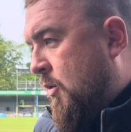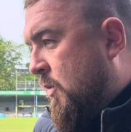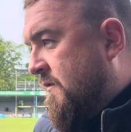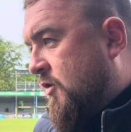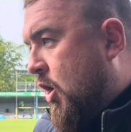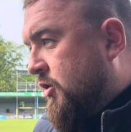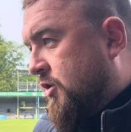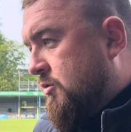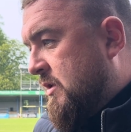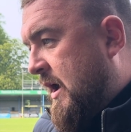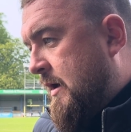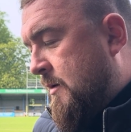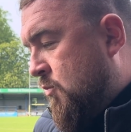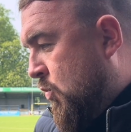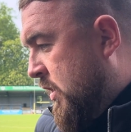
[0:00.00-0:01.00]
We've got to do that,
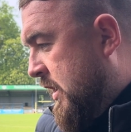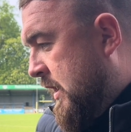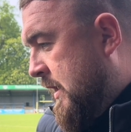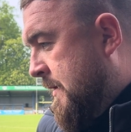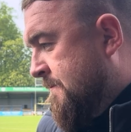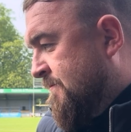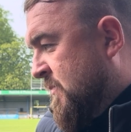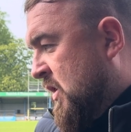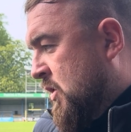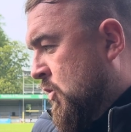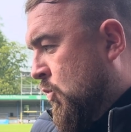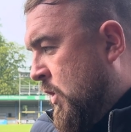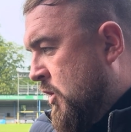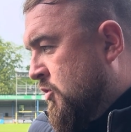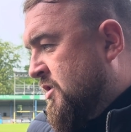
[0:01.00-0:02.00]
and
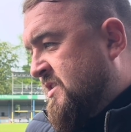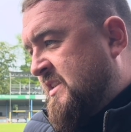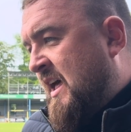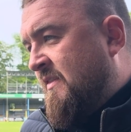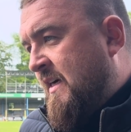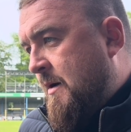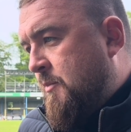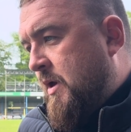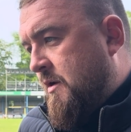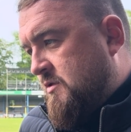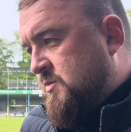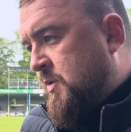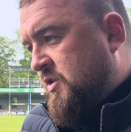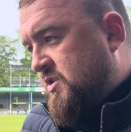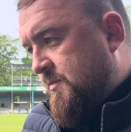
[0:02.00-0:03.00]
we understand that bit of
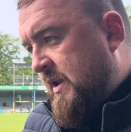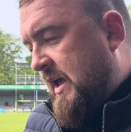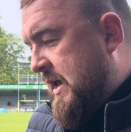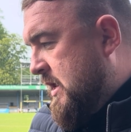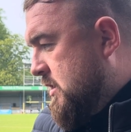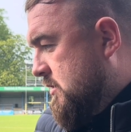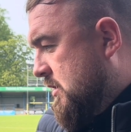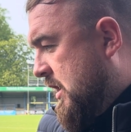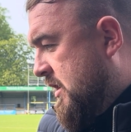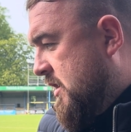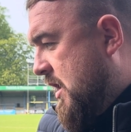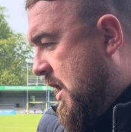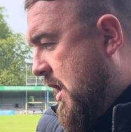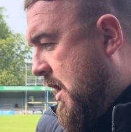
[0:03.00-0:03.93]
responsibility, and